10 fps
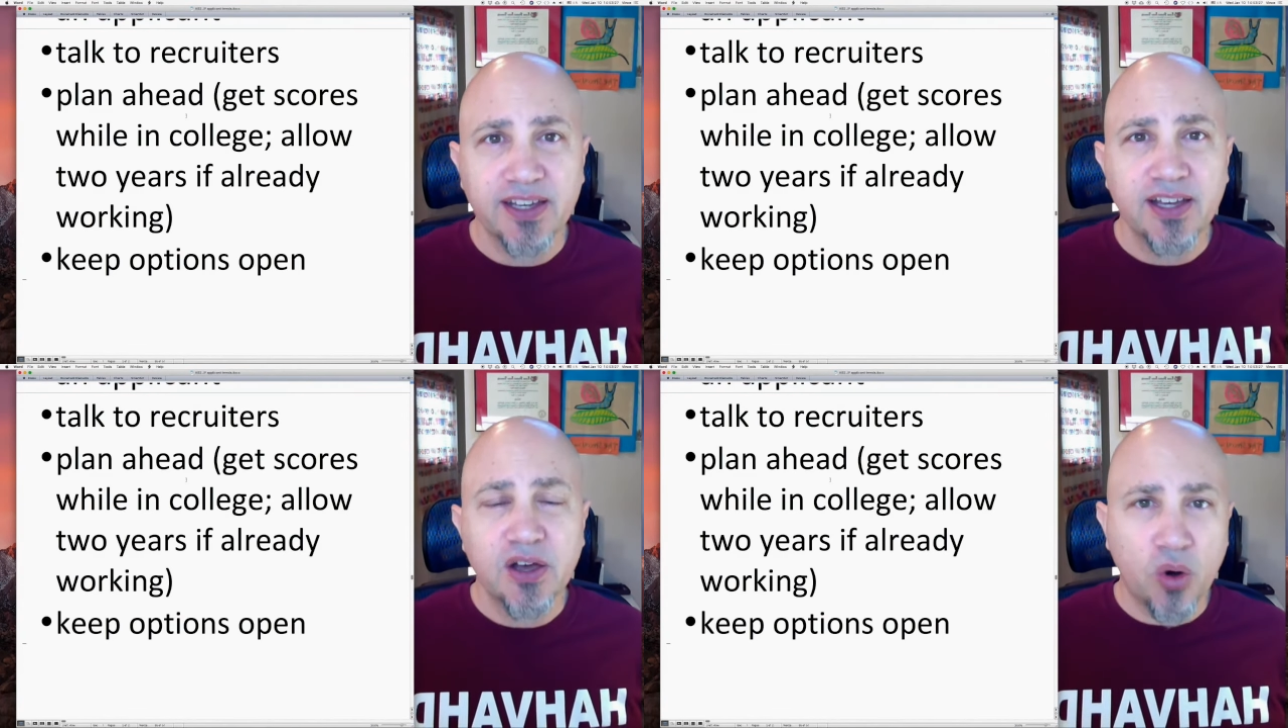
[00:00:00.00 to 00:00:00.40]

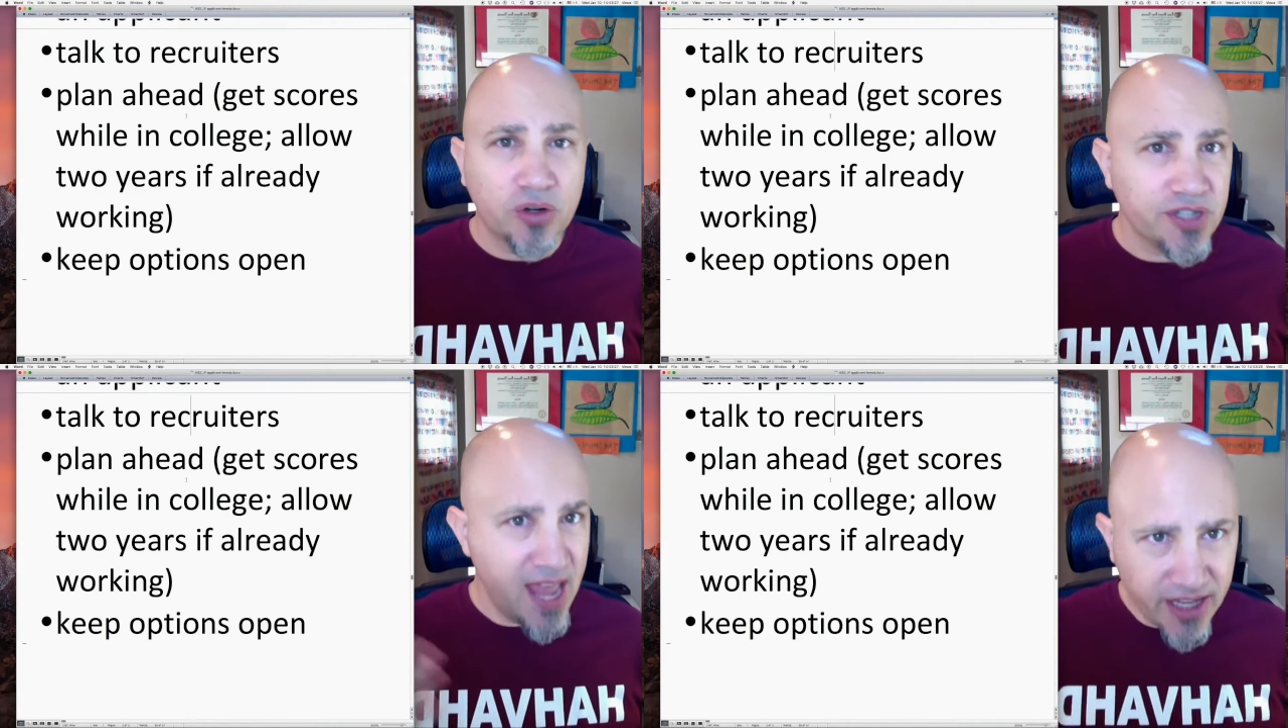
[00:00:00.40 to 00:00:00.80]
or
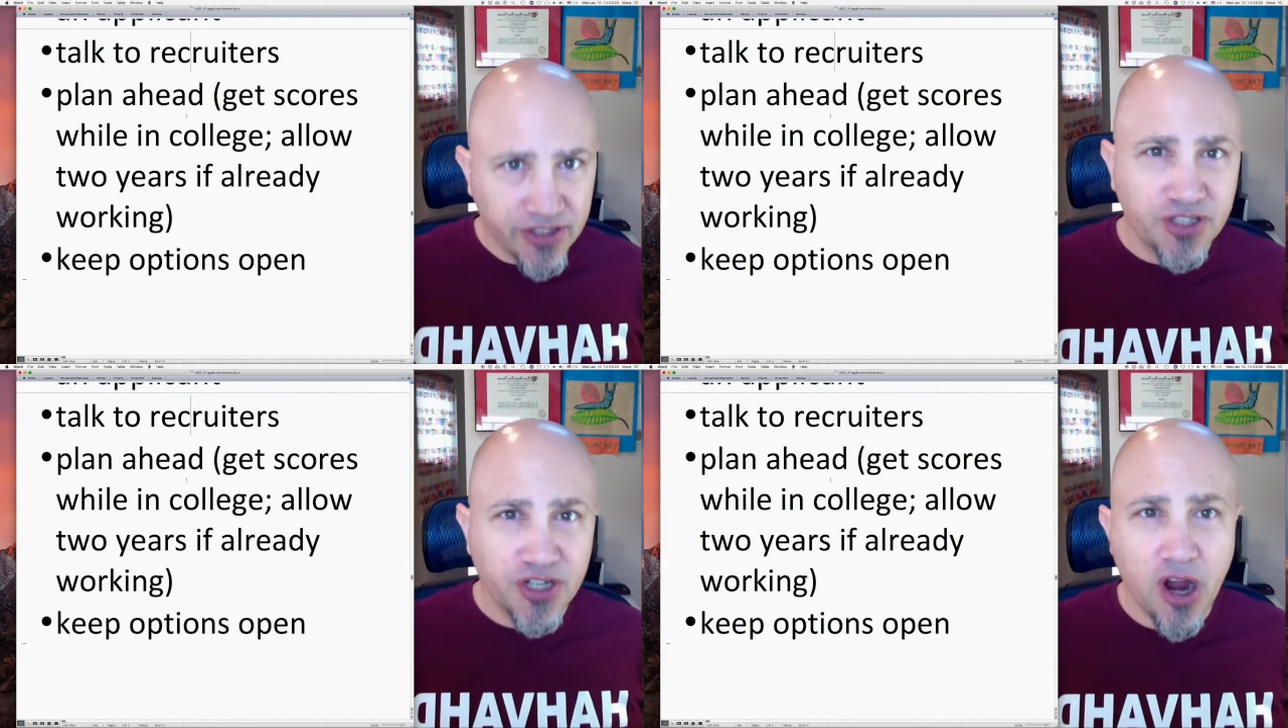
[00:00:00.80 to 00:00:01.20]
take a
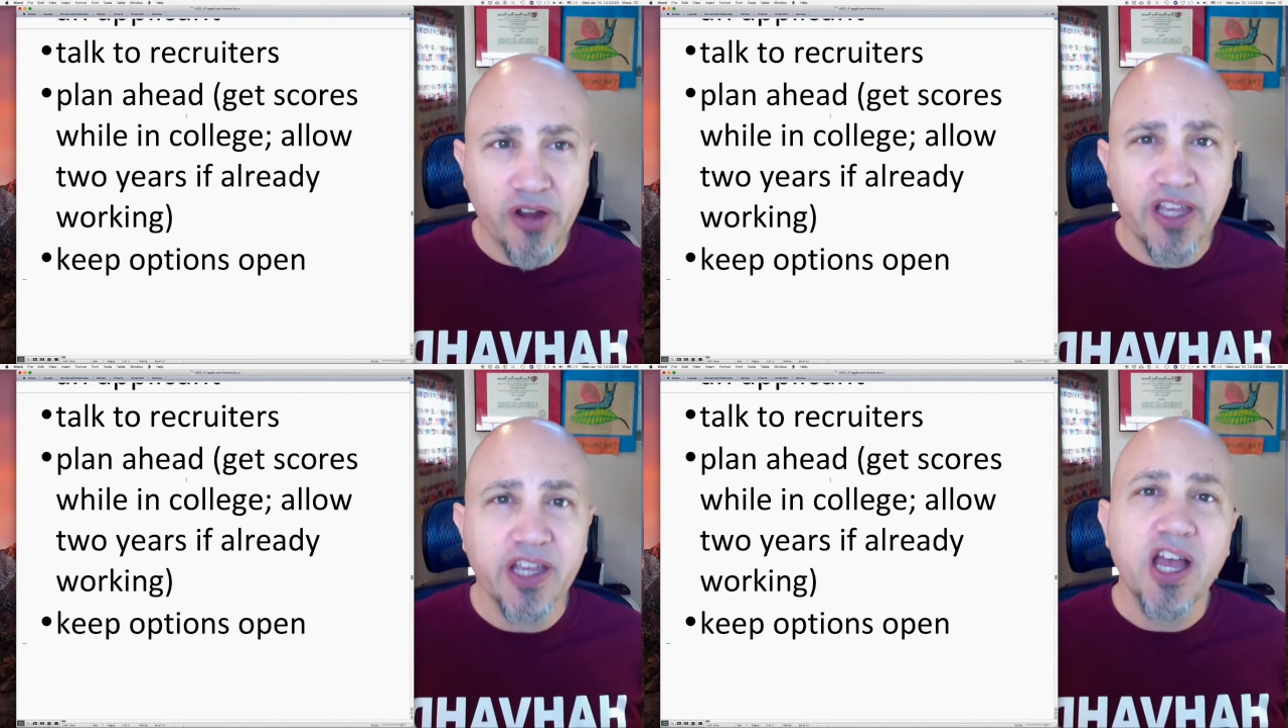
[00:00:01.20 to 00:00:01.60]

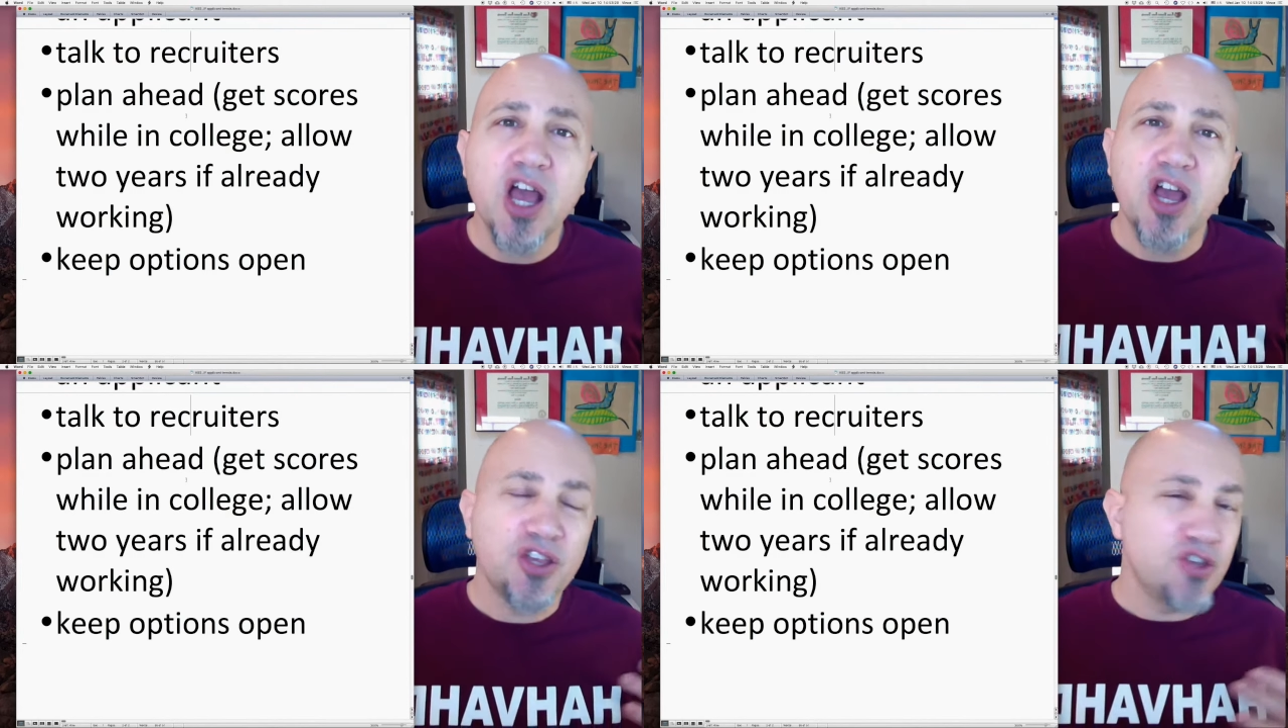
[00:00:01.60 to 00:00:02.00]
GRE.
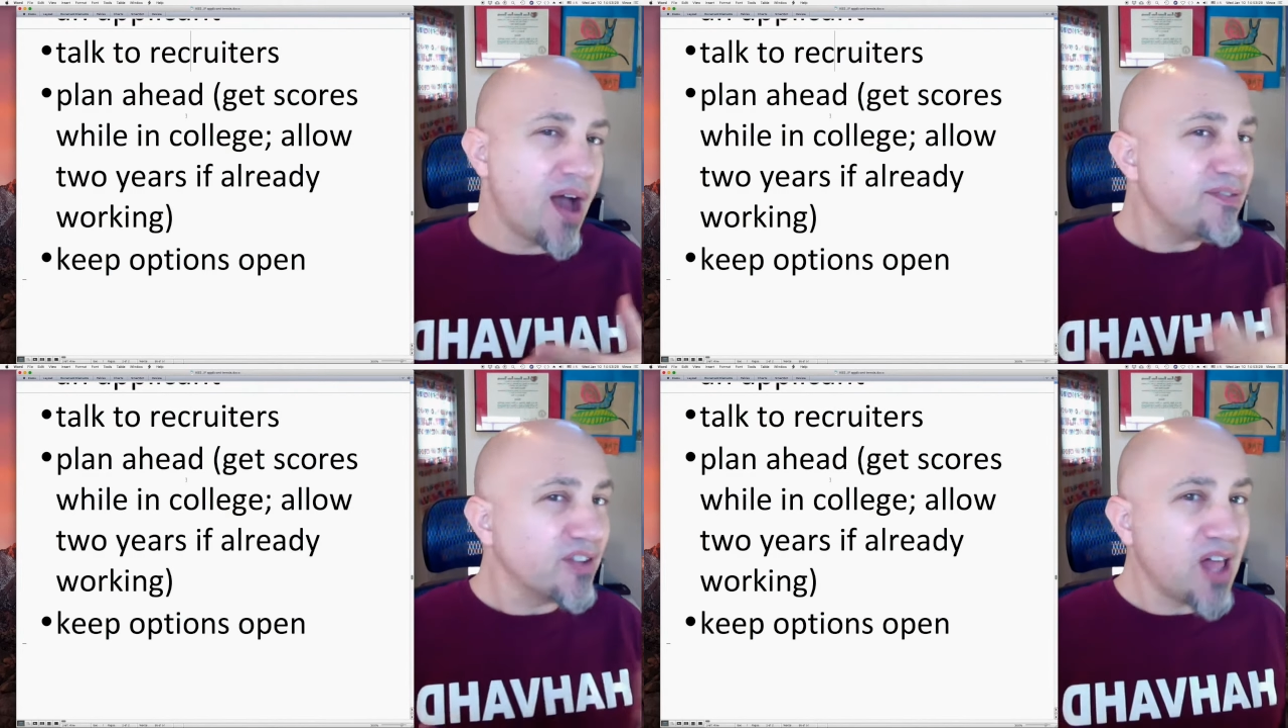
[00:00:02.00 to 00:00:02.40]
You have a